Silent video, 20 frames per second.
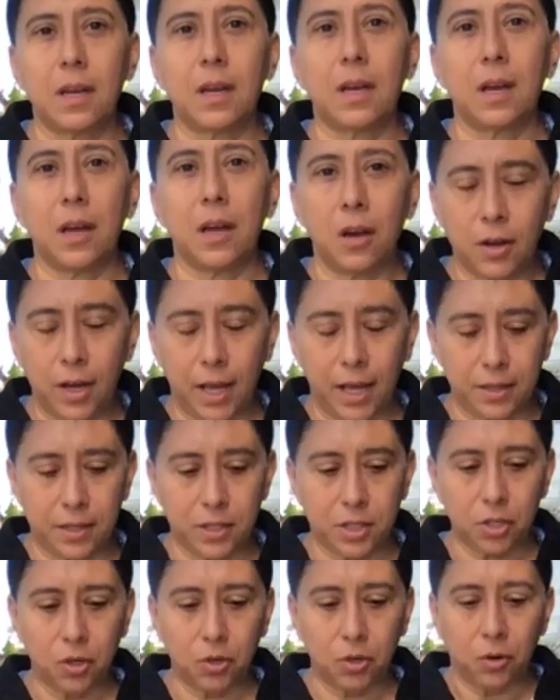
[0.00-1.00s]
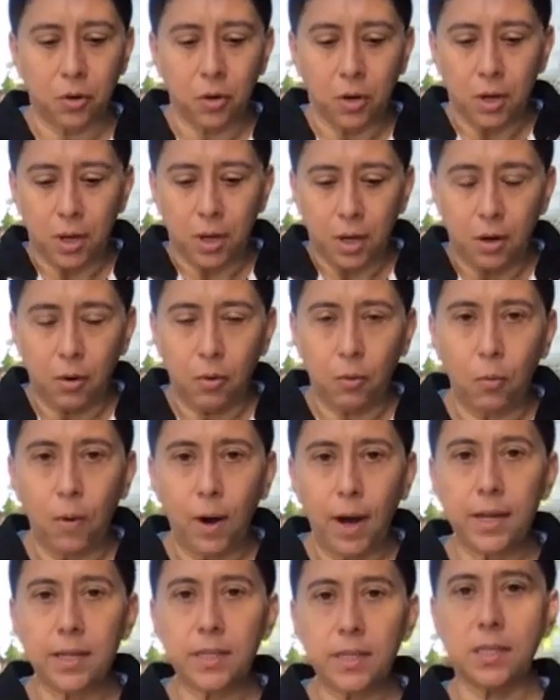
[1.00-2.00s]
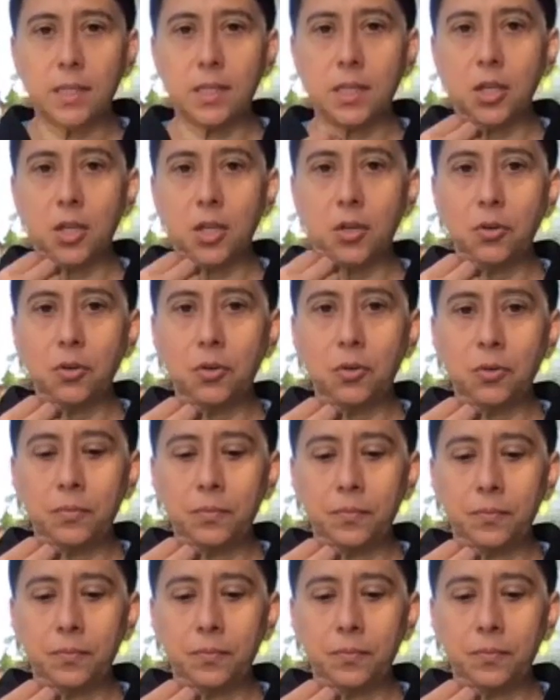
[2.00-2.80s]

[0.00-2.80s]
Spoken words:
Okay, so once you